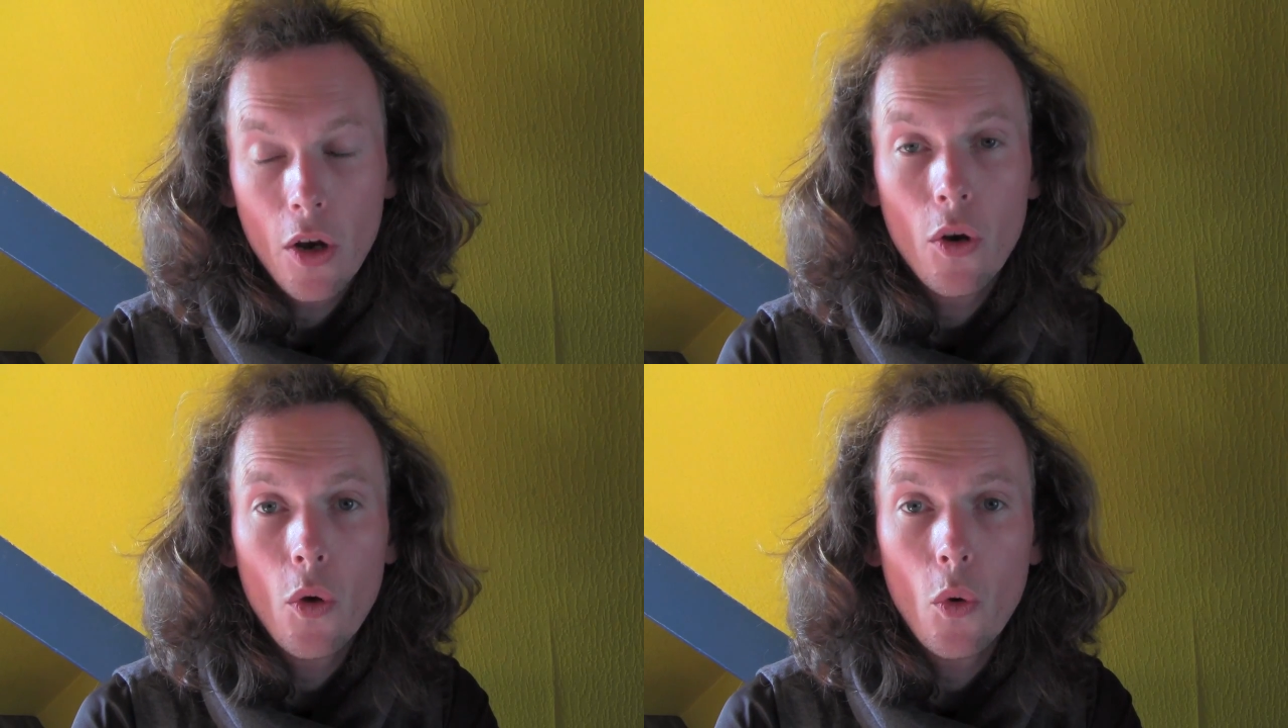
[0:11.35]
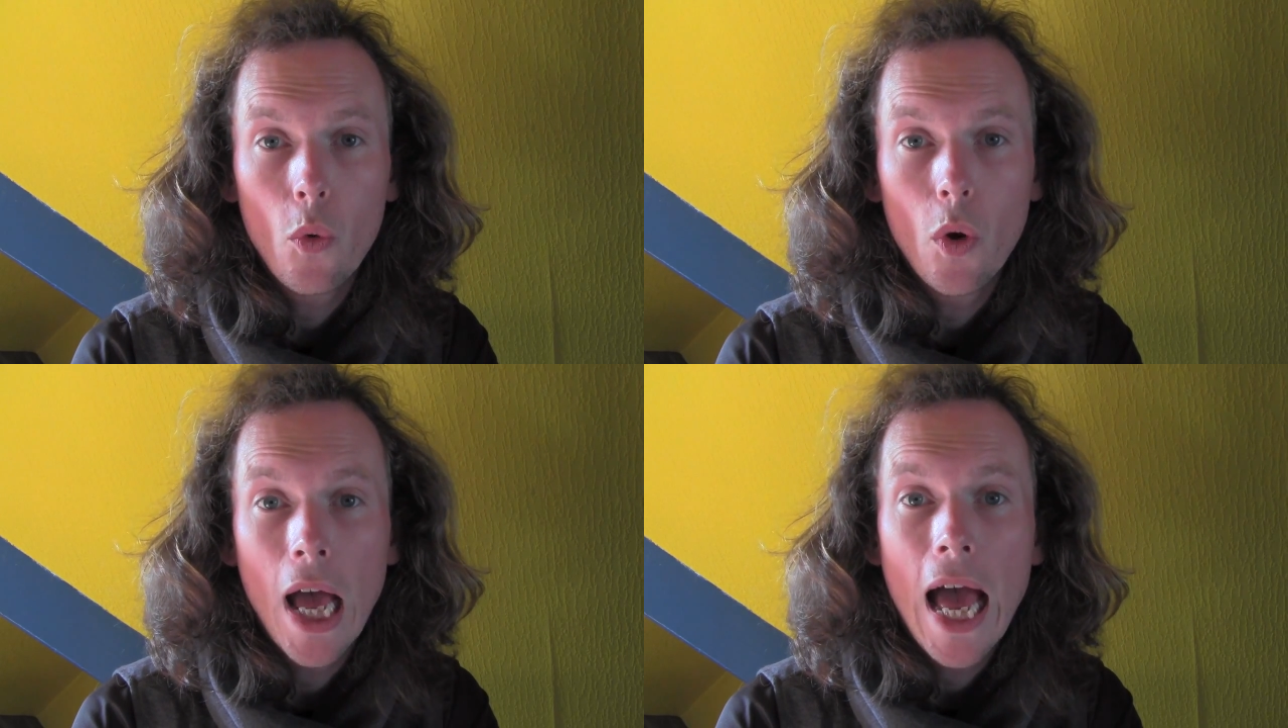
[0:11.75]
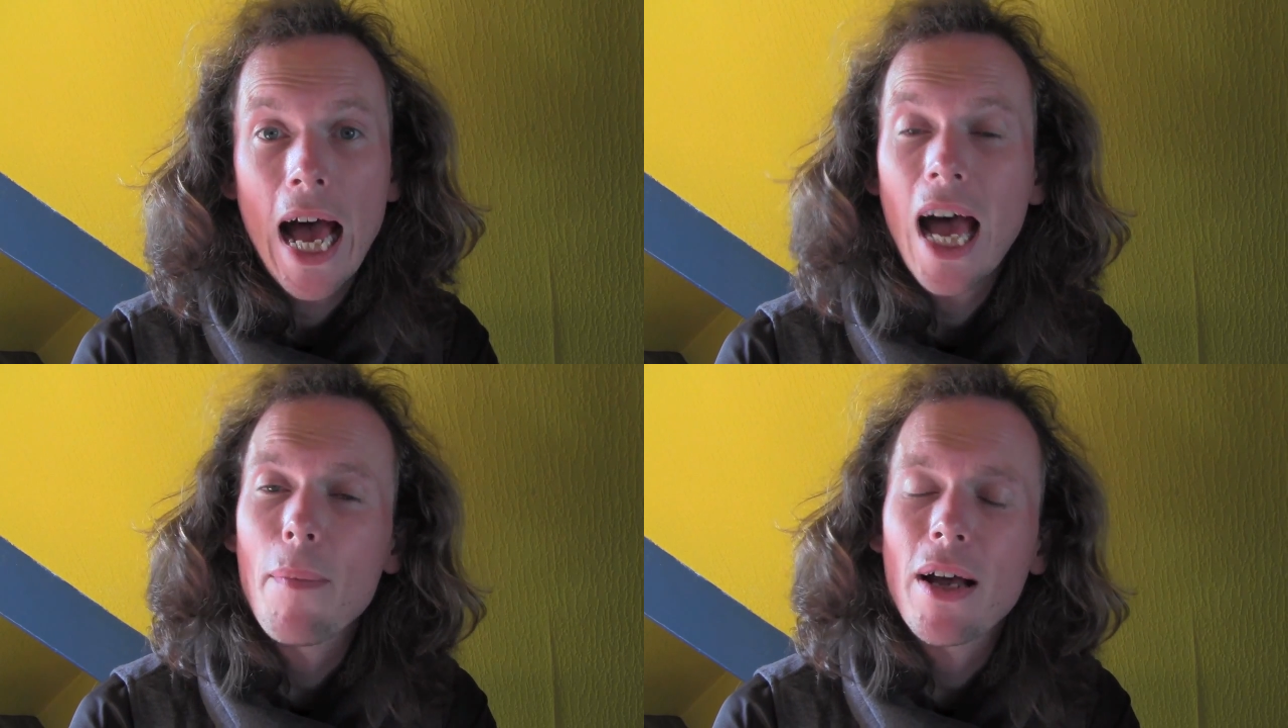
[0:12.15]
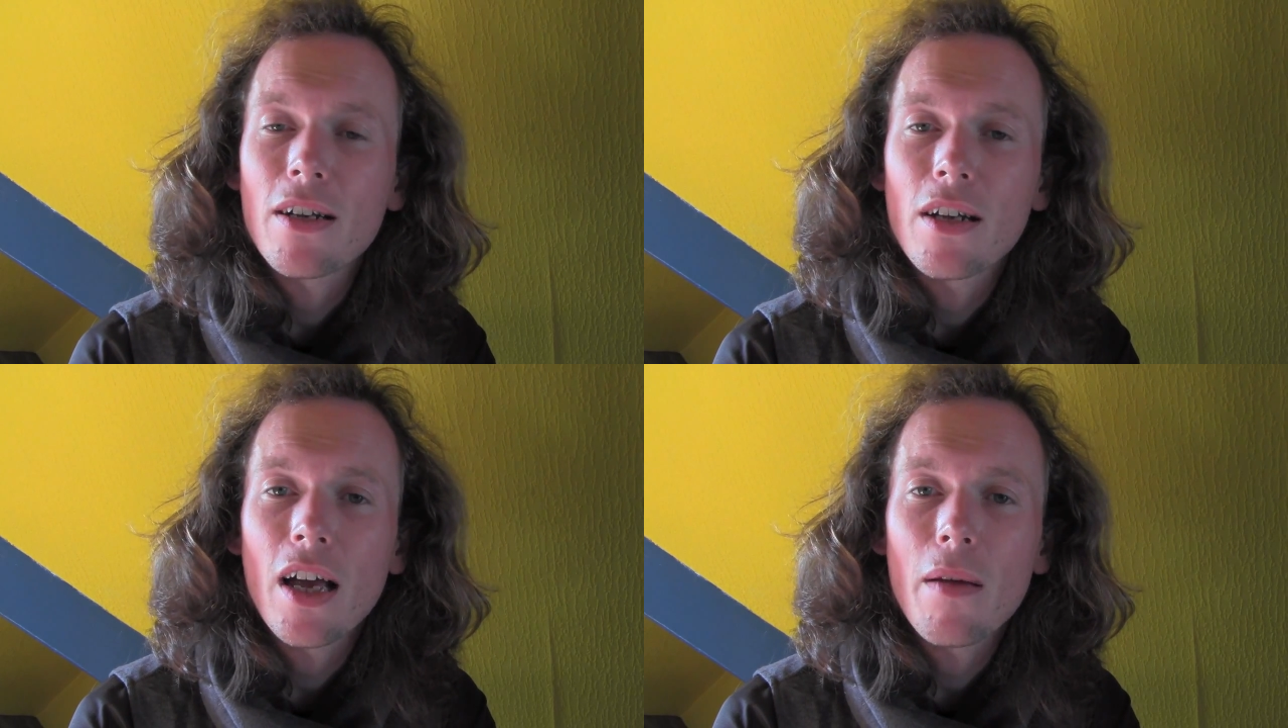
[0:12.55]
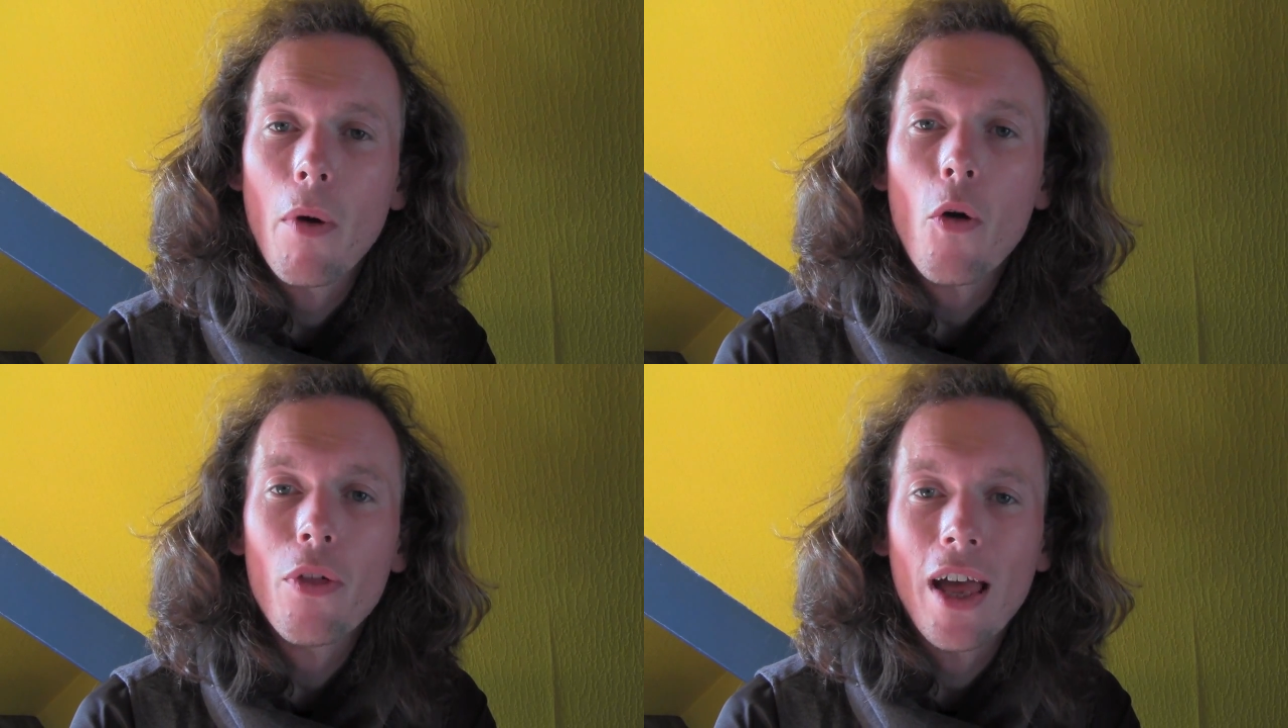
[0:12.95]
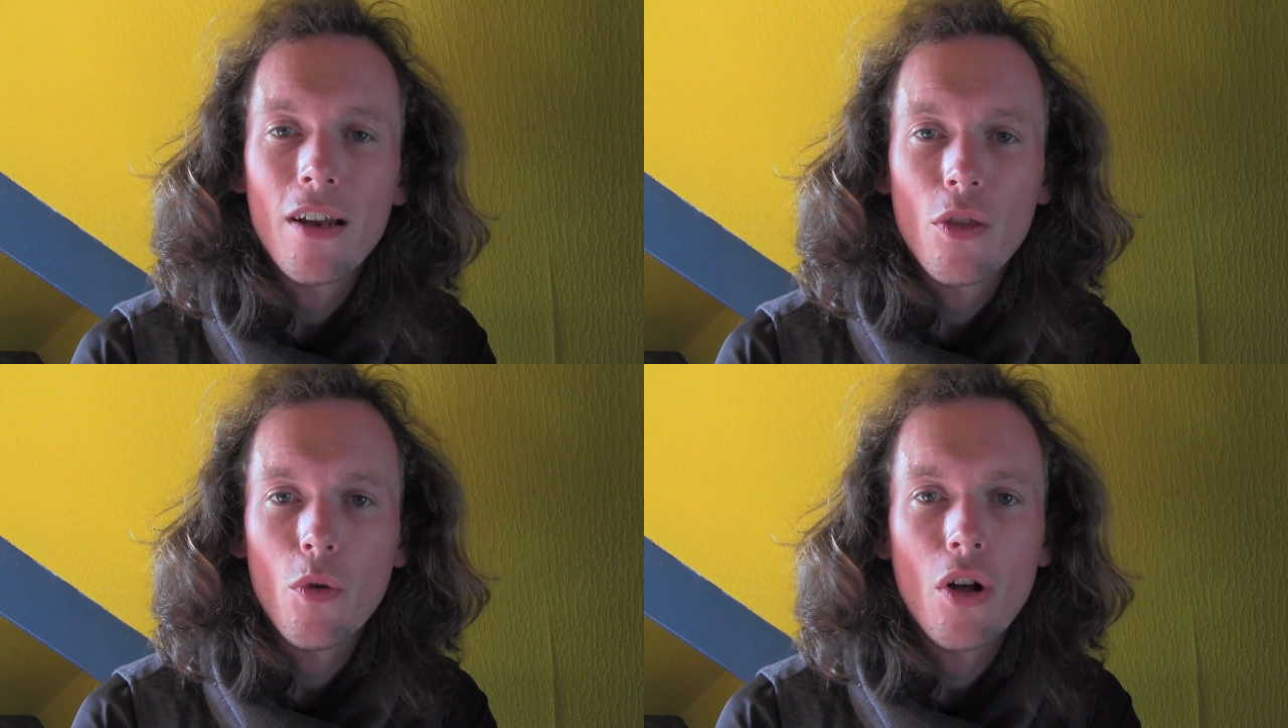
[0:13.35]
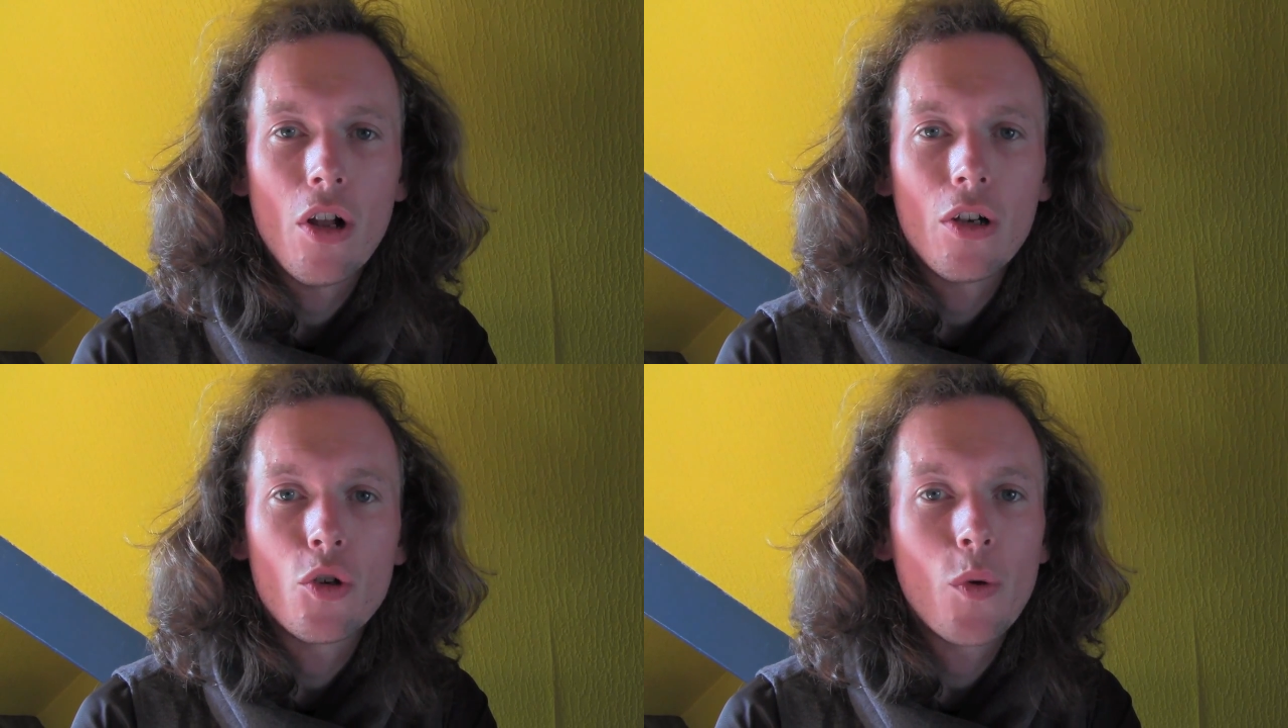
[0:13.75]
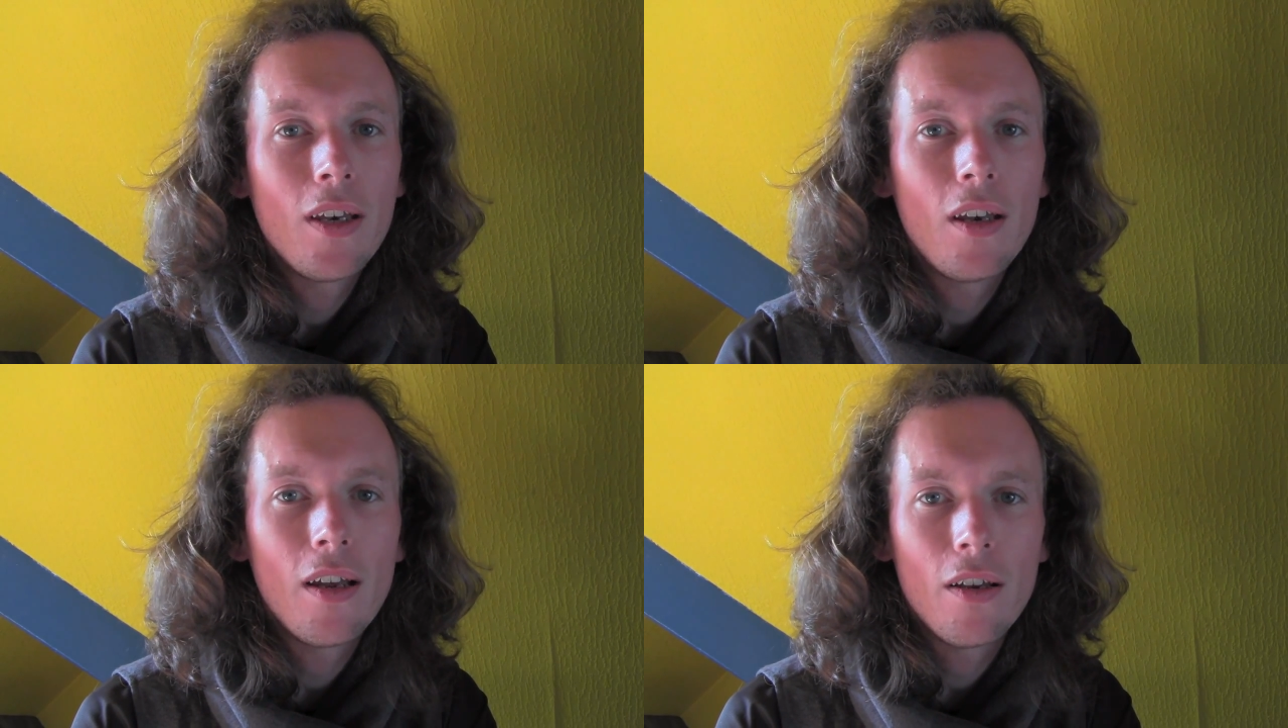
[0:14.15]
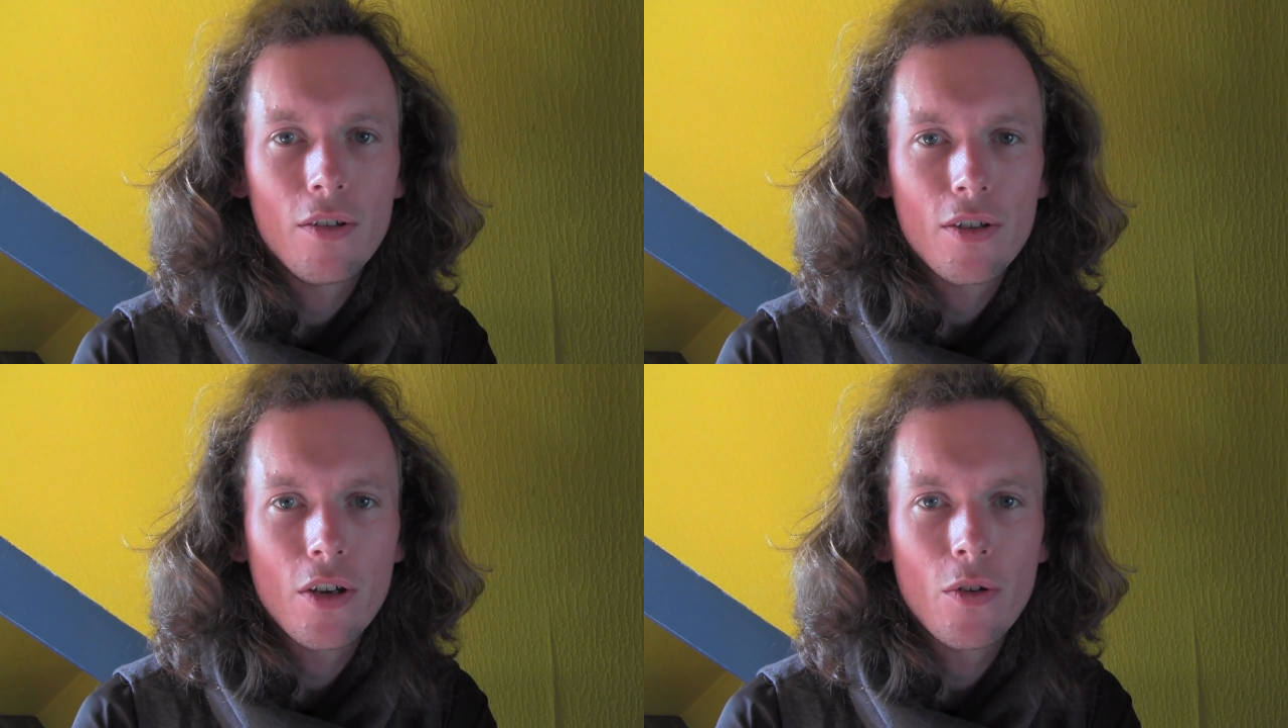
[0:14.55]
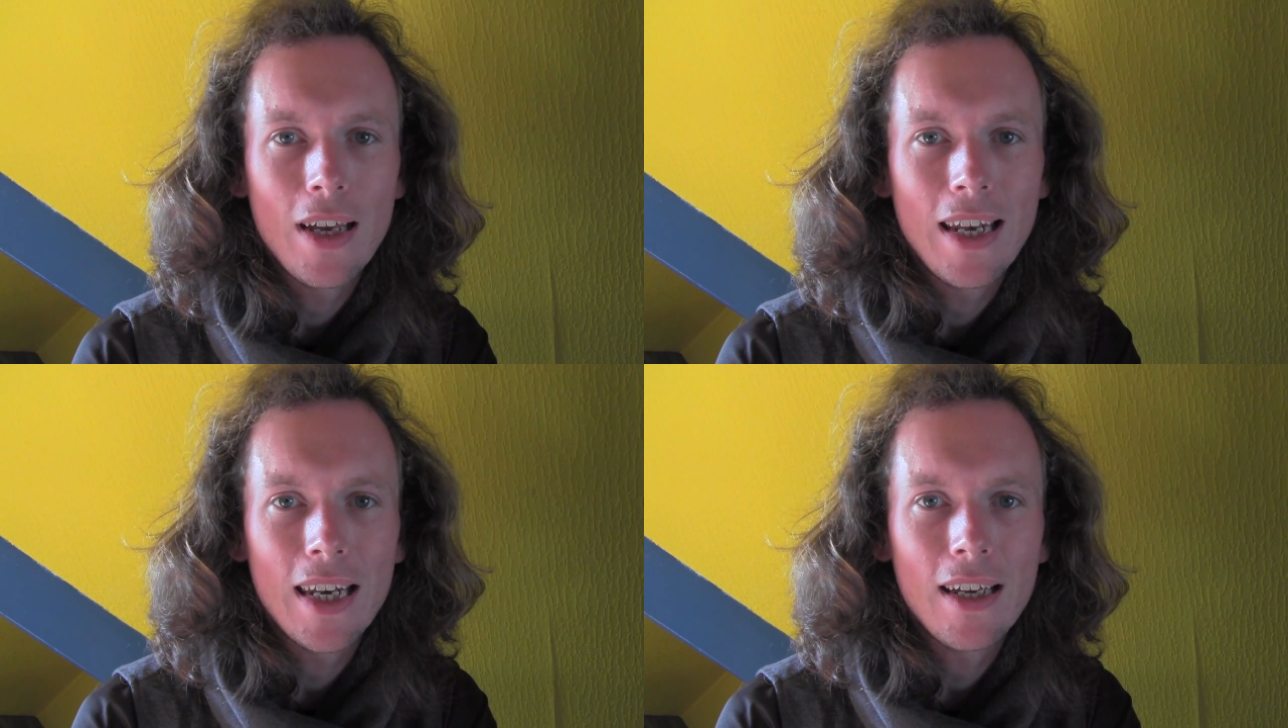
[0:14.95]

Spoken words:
No, Heimat and I both entered the world 29 years ago in